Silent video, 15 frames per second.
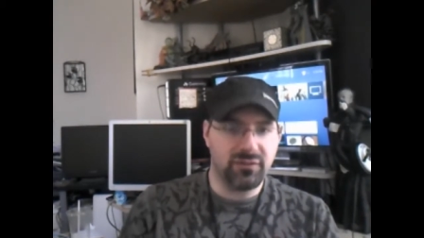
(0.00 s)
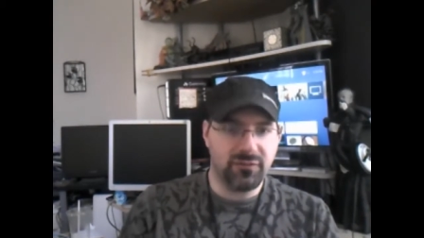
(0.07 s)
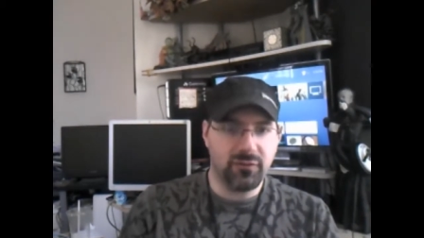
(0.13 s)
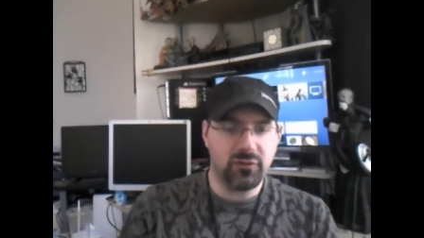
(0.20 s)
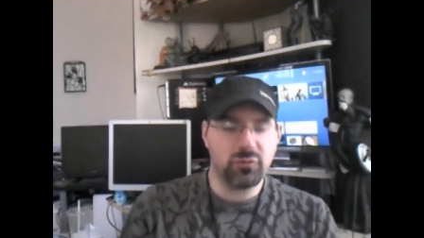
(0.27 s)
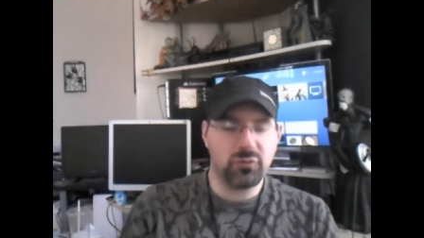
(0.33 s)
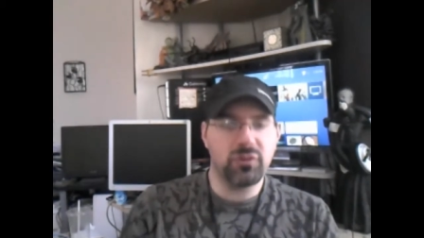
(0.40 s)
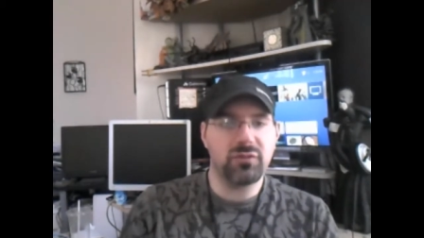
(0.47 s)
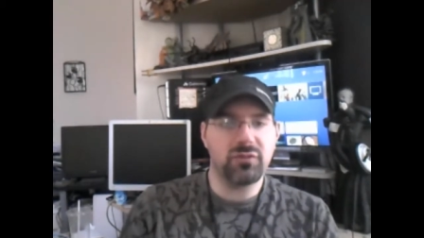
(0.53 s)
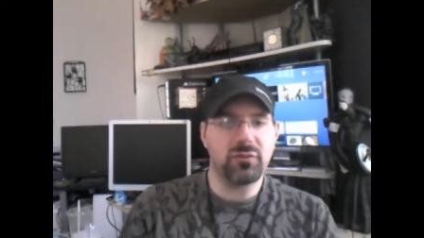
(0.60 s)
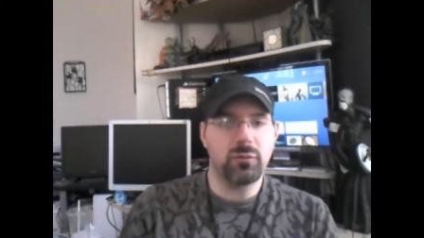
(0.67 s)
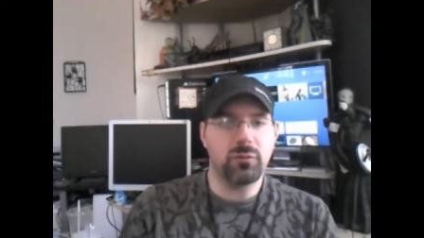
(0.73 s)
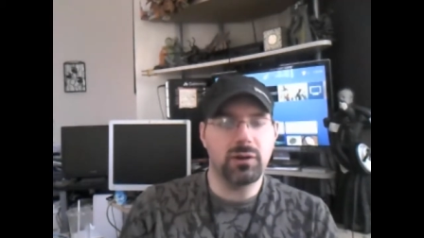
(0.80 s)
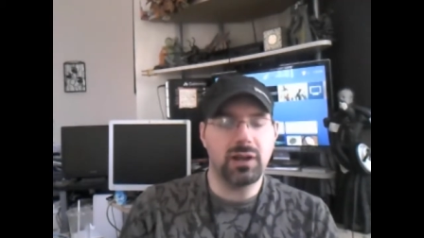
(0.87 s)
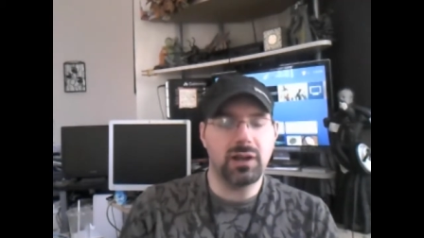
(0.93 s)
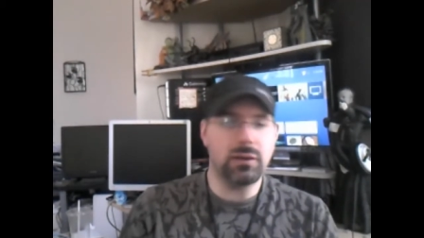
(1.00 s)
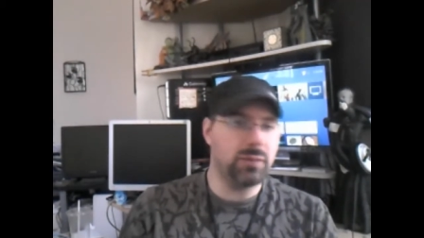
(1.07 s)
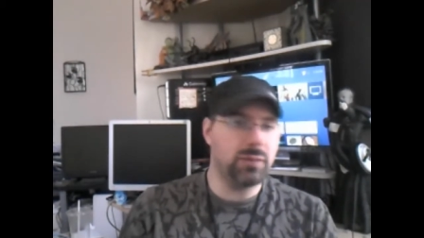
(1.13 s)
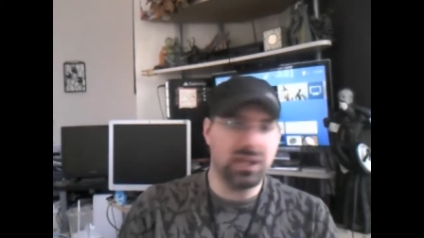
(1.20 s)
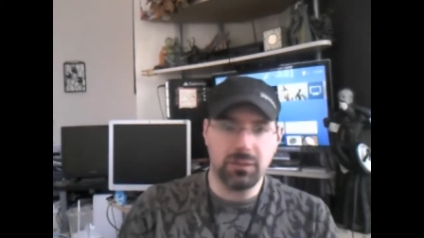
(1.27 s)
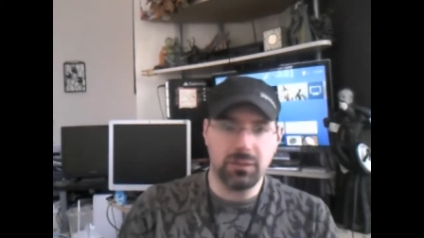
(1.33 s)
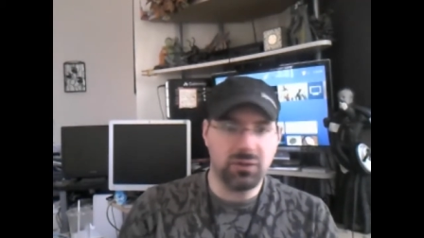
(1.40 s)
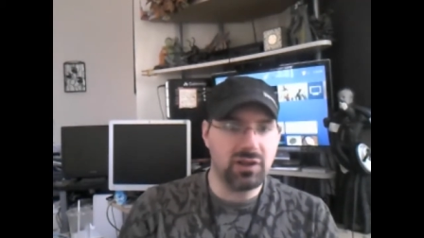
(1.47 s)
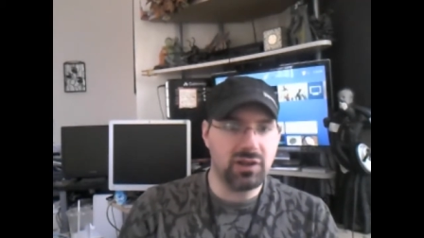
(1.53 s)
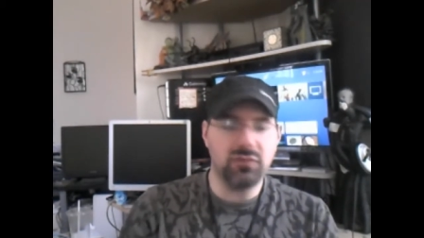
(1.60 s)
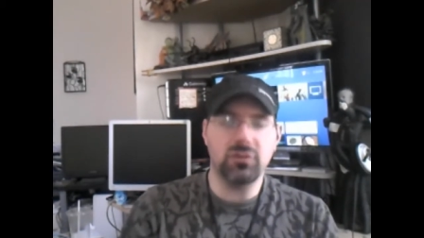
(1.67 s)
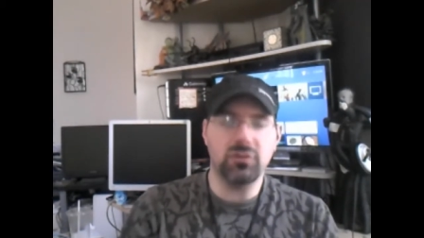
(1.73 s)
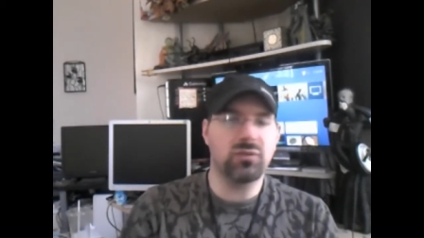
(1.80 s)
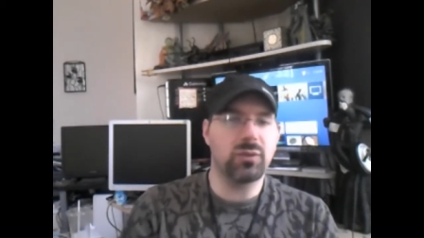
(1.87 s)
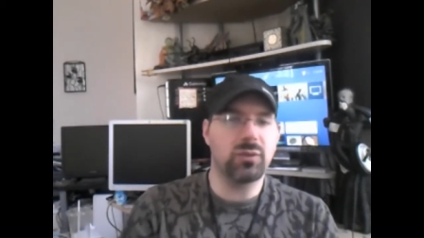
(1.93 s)
The first reason, for one, I don't make any money. I
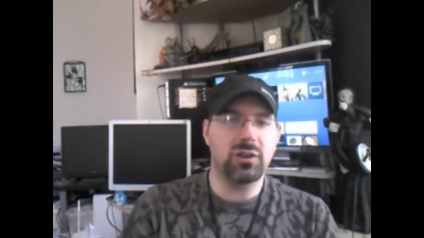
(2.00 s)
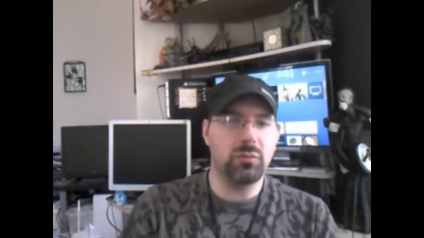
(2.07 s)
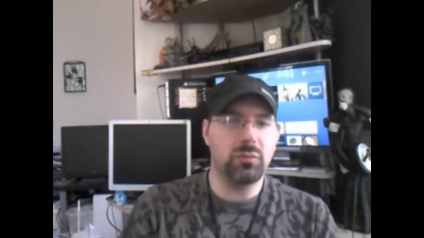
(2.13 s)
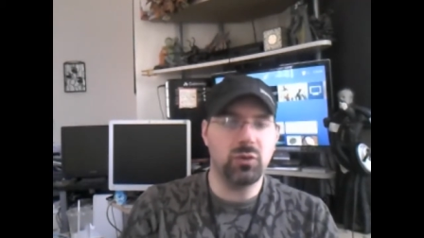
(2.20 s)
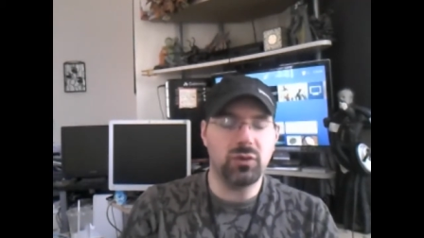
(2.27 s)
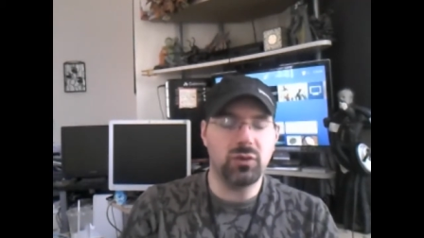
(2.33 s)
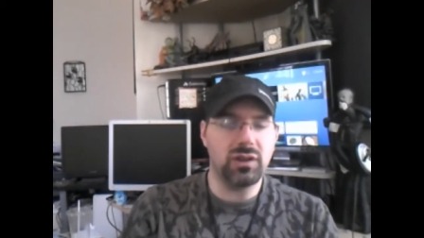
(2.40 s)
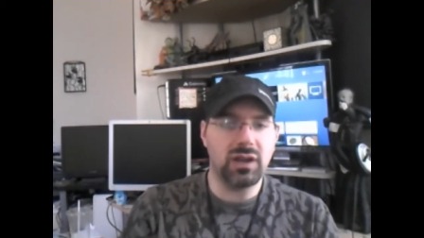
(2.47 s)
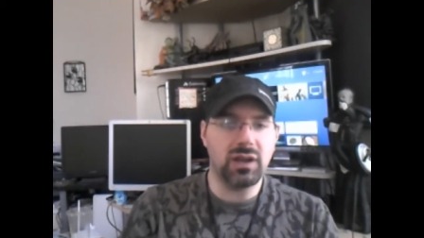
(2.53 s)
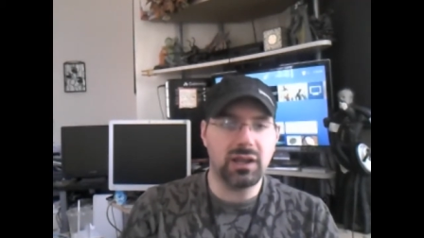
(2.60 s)
do this for the community.